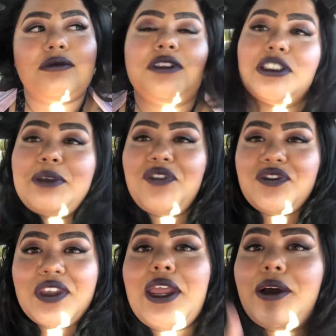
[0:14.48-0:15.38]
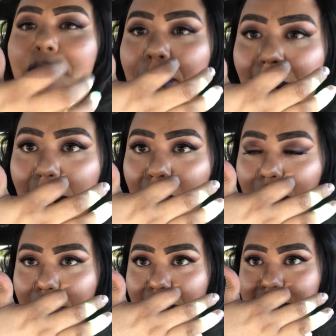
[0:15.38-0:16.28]
this is my first video.
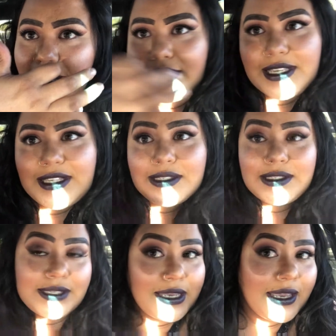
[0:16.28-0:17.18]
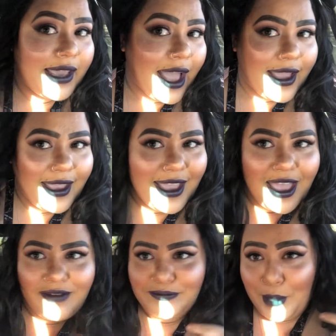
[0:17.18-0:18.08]
As you guys can see, I
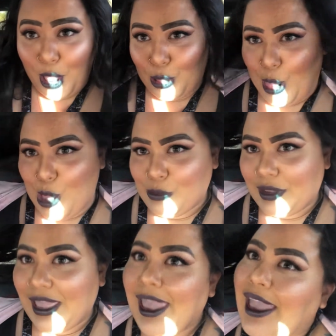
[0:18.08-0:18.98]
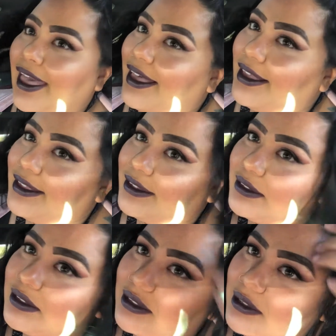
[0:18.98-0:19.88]
have my long hair.
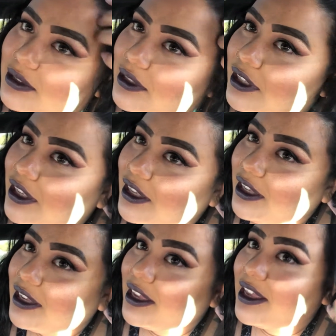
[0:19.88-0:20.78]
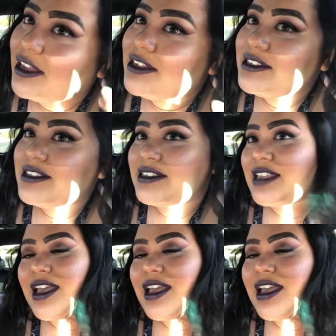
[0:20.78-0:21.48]
Yes,